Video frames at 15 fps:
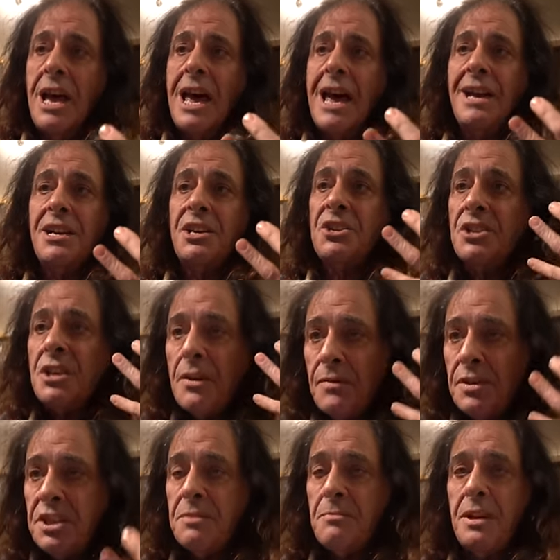And it's never
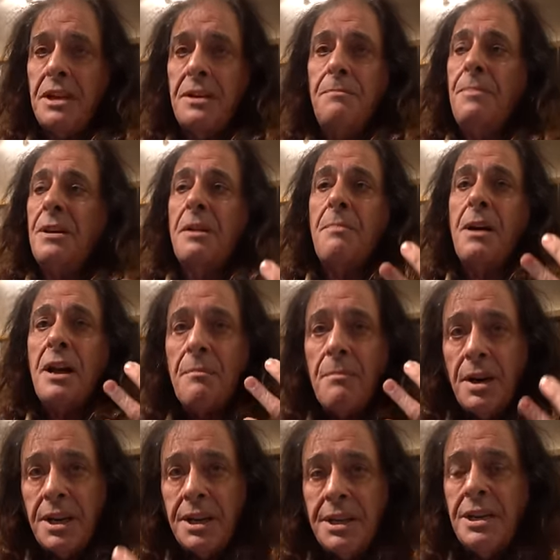to me been about
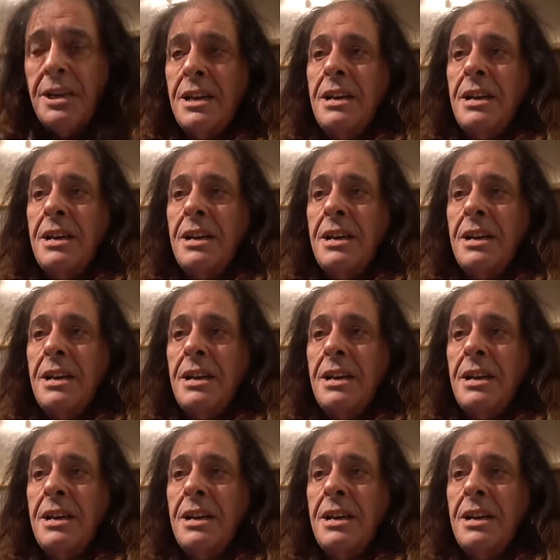money.